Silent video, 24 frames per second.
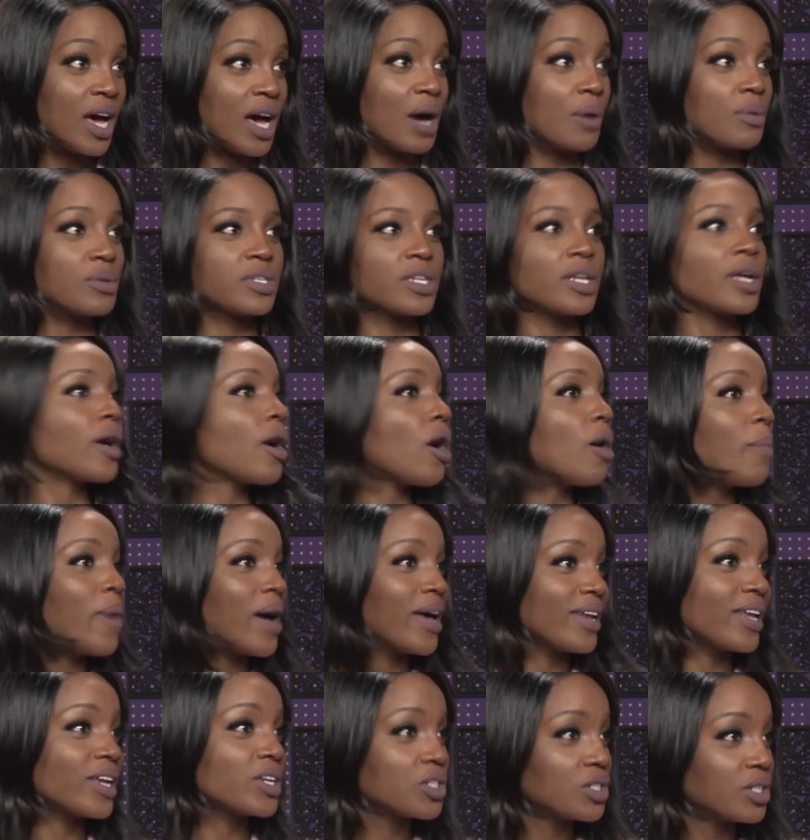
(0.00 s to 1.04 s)
I was in a girl
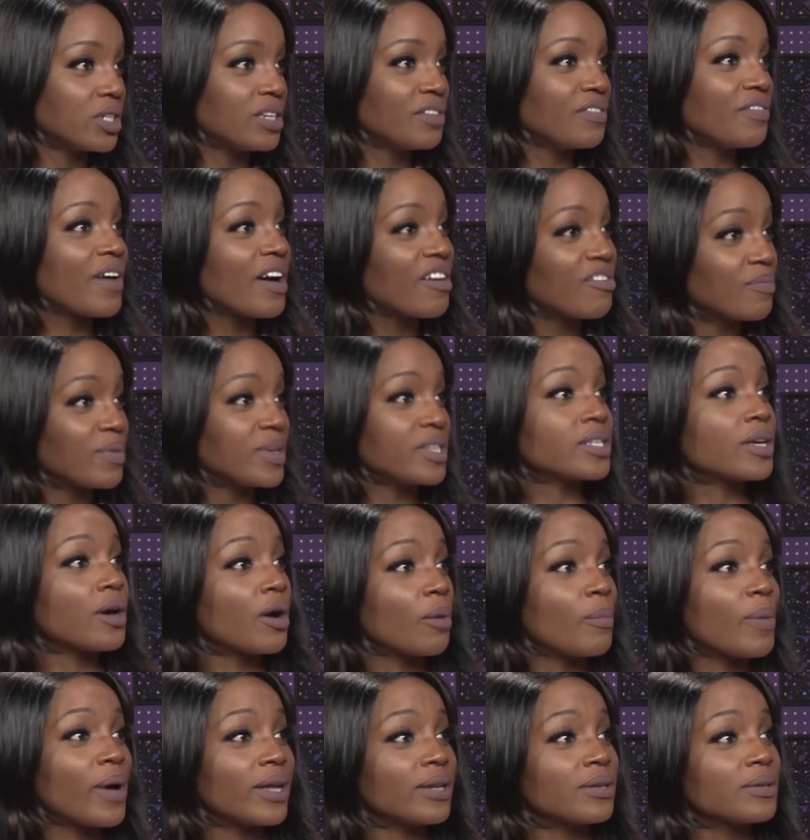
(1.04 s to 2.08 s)
band, actually, five-piece
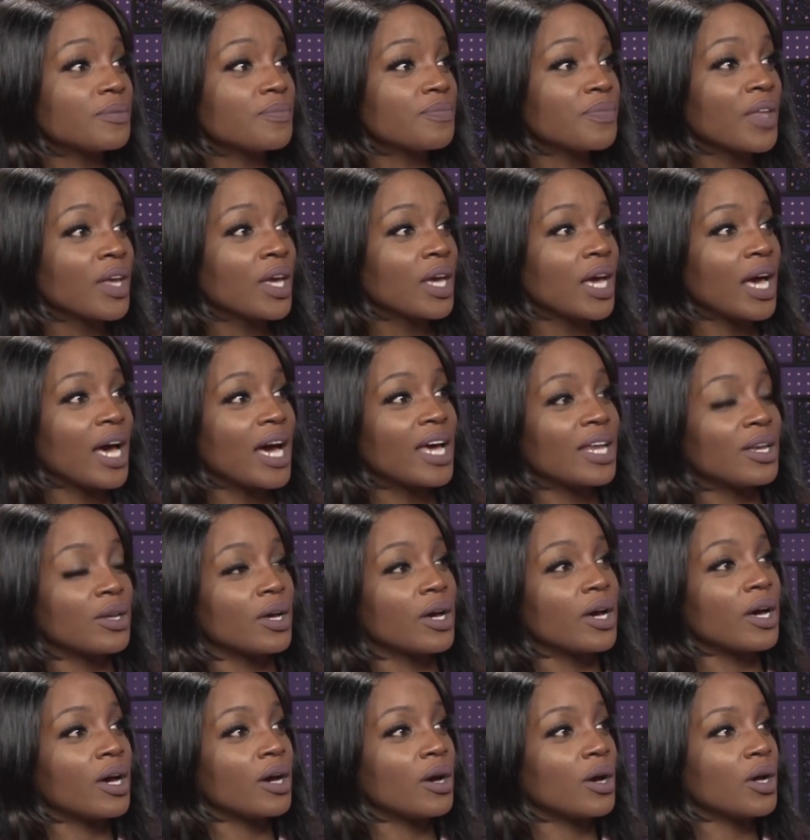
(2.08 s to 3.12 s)
girl band. Mm-hmm.
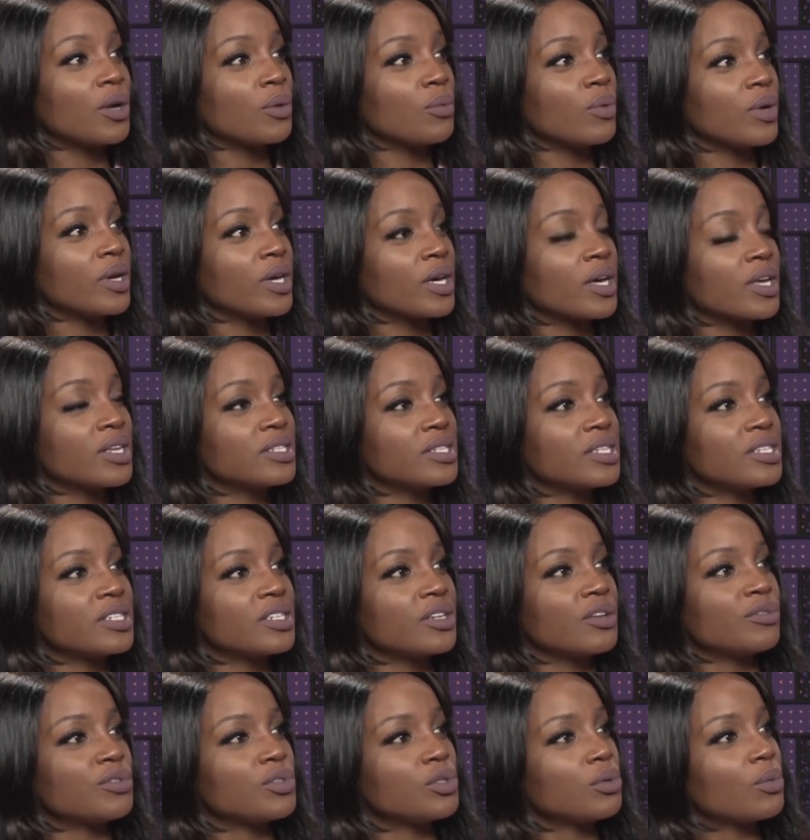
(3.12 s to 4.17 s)
And we consisted
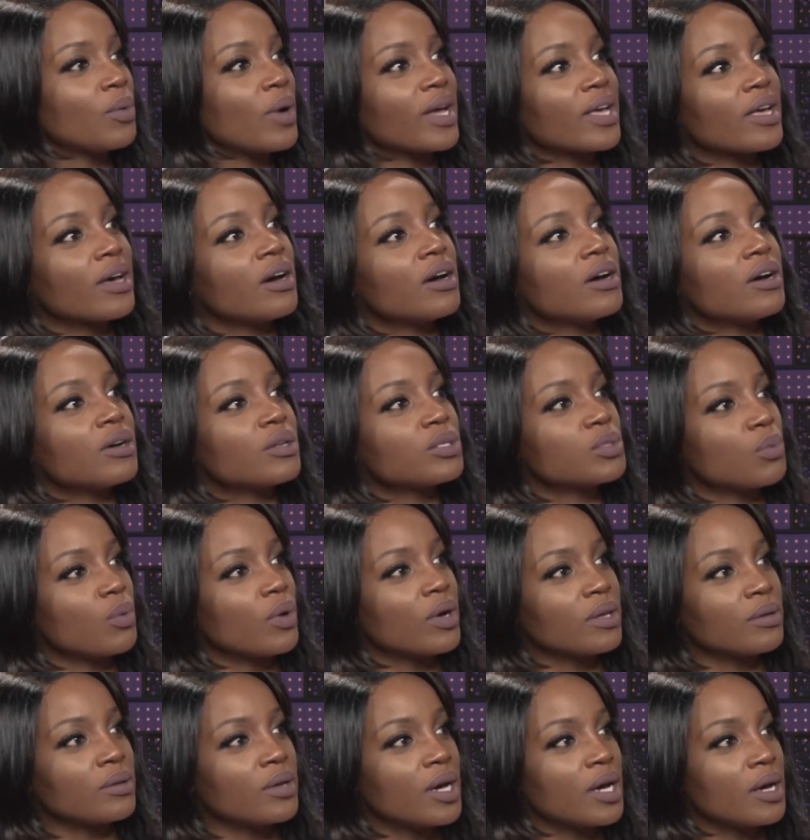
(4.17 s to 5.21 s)
of two white girls,
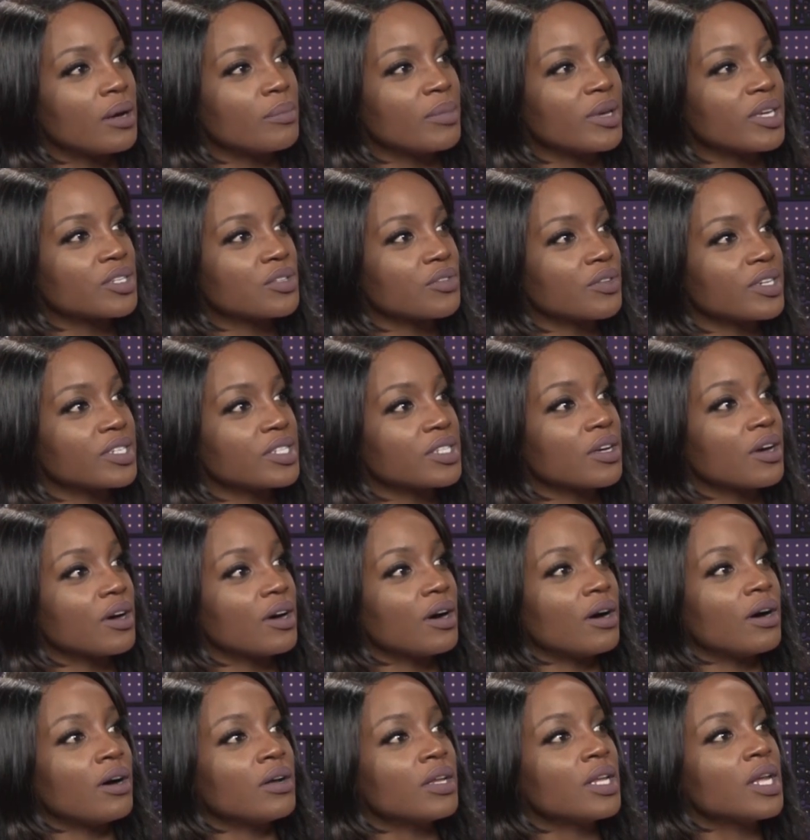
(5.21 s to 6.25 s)
one mixed-race
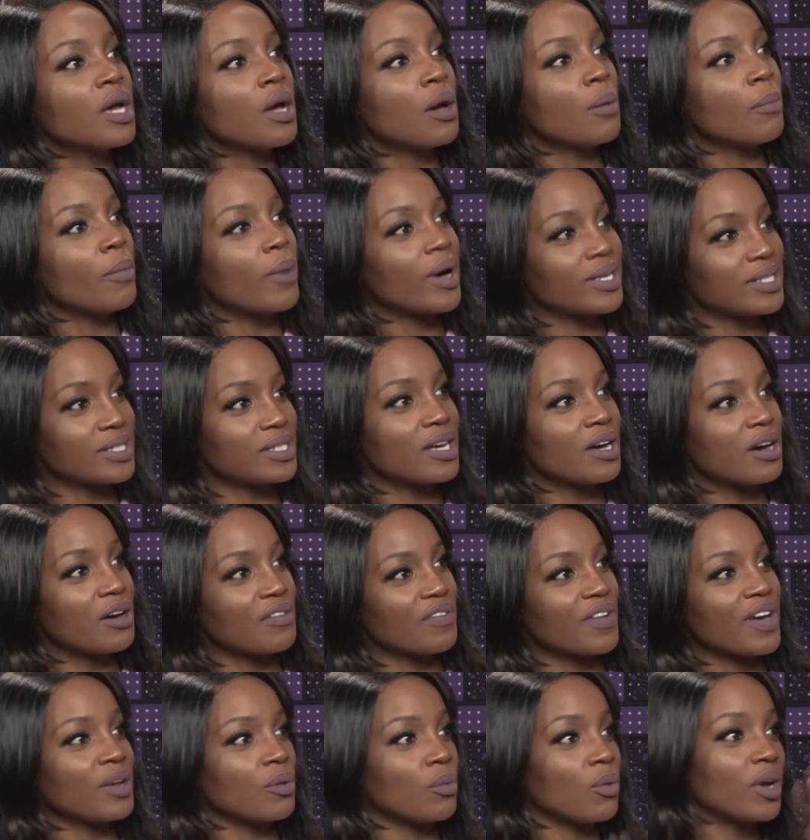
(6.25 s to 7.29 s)
girl,
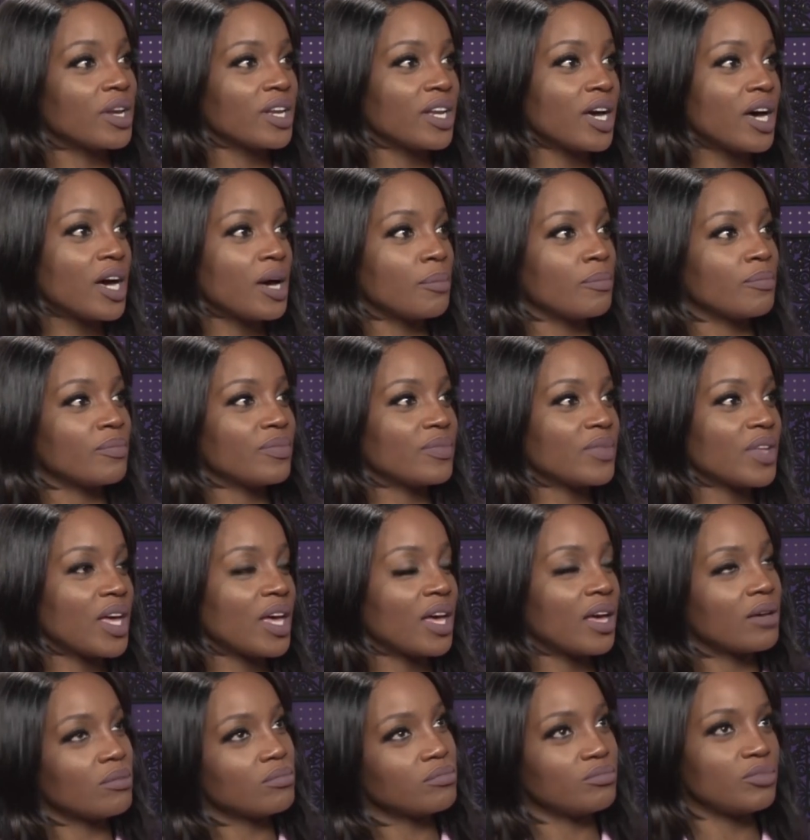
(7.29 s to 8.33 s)
myself, and one,
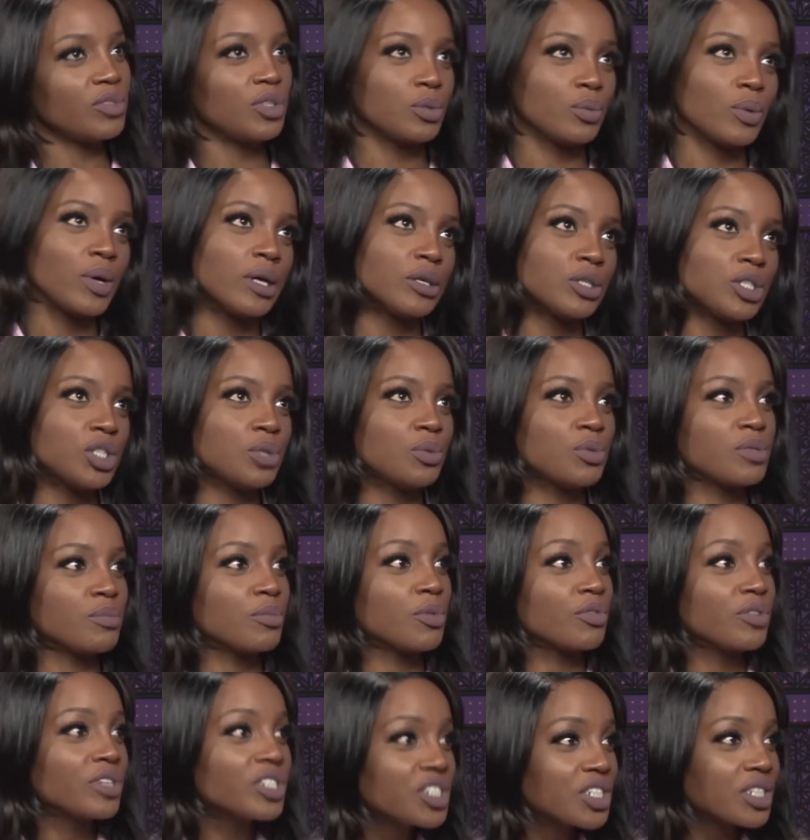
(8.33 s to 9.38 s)
you know, well, she was
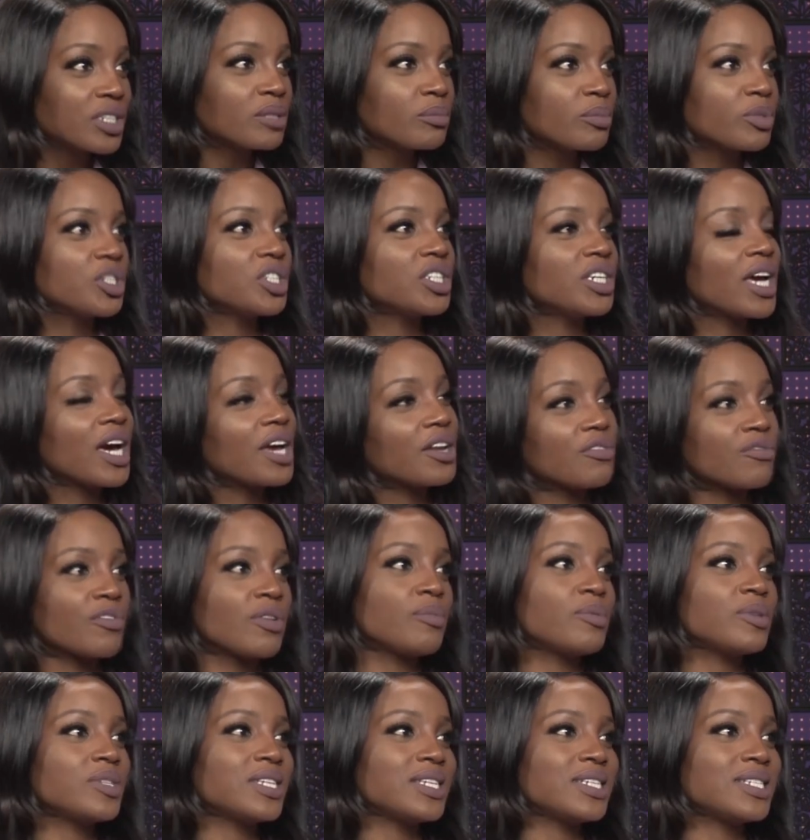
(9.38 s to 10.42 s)
Mauritian, but she kind of
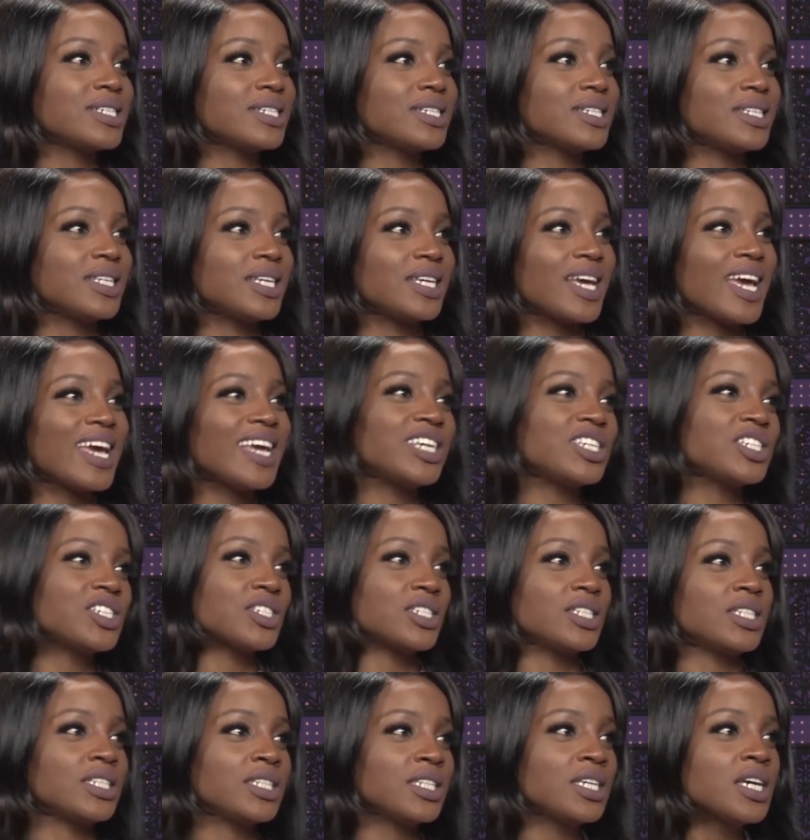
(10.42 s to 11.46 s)
represented the
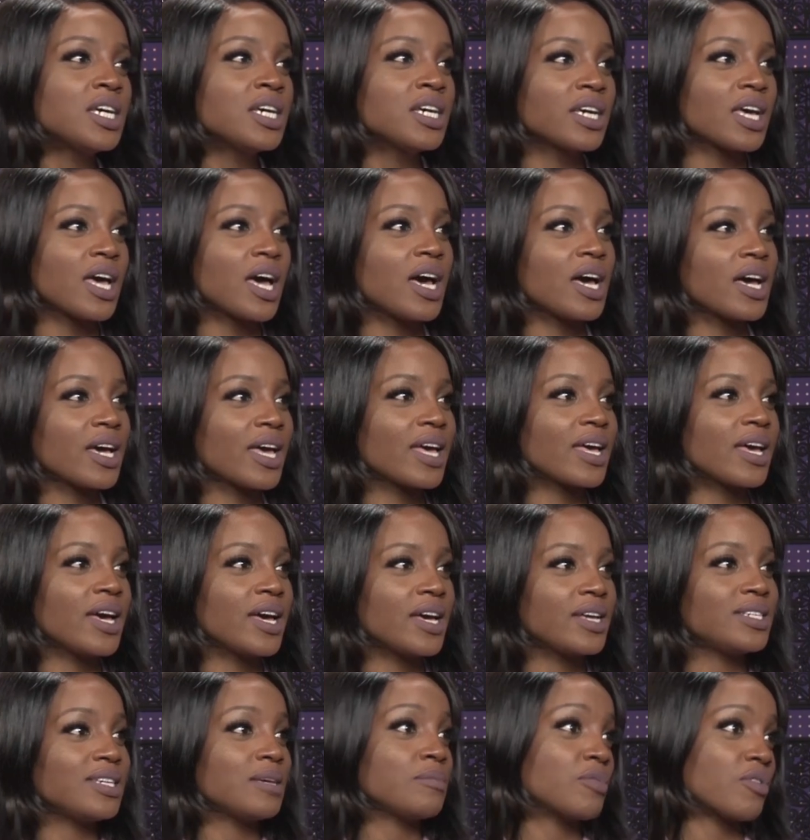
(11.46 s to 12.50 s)
Asian
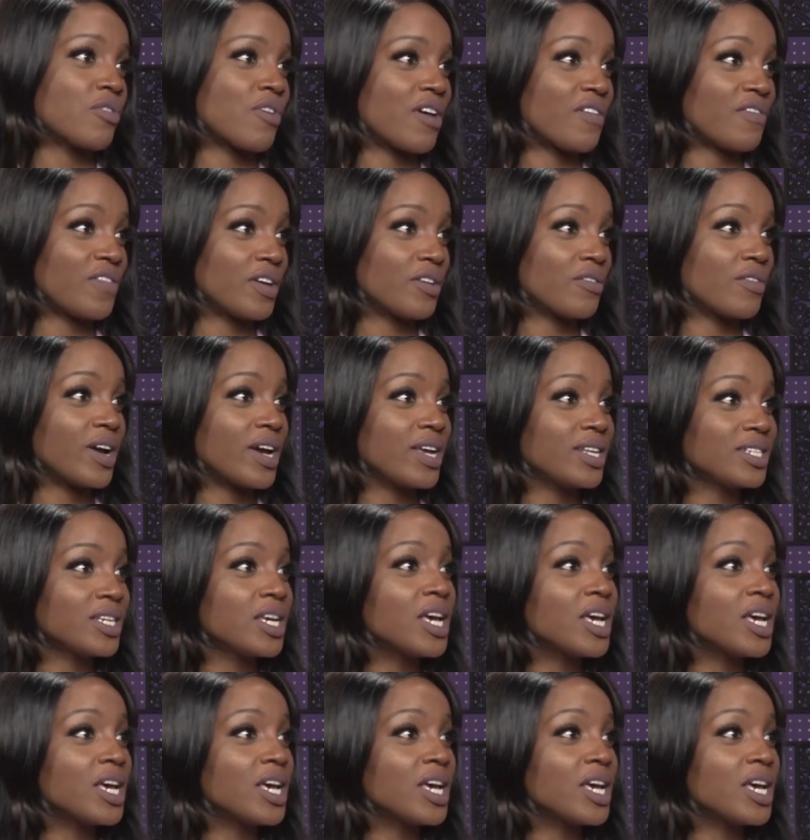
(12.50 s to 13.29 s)
demographic, right?